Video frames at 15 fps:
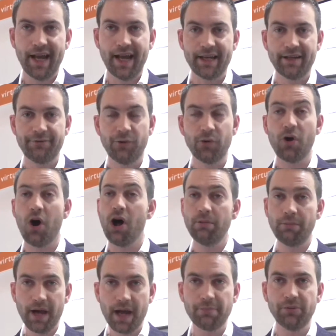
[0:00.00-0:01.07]
and for
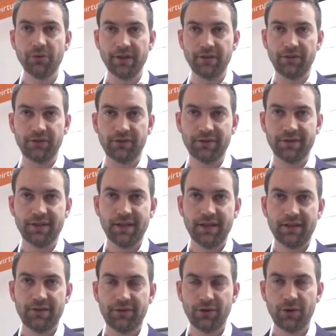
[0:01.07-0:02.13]
all my employees? employees.
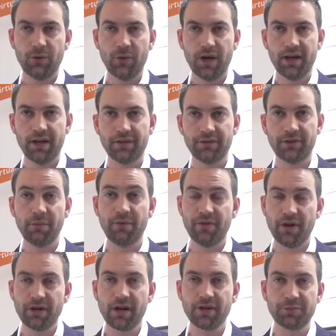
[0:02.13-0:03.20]
Mm-hmm. So uh, some of
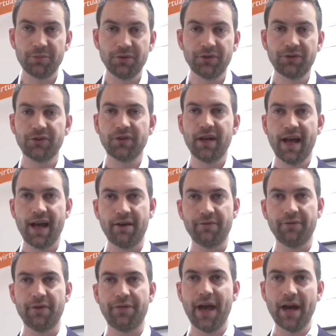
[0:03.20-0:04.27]
our customers have
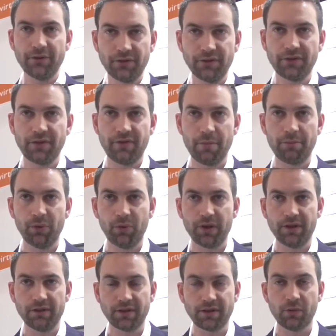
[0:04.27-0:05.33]
thousands of
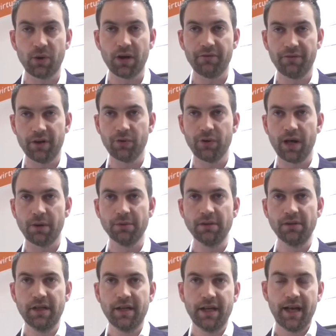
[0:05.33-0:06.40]
employees that they want to video enable,
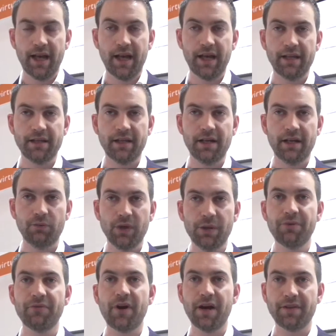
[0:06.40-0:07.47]
and uh, we
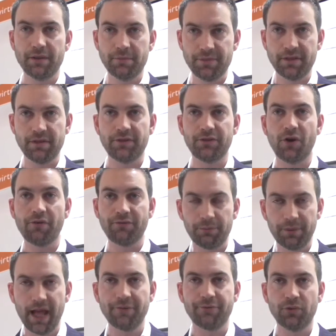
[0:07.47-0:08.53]
provide them the
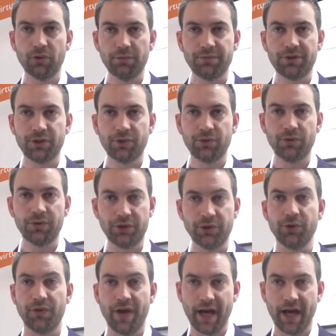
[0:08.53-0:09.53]
software platform to, to do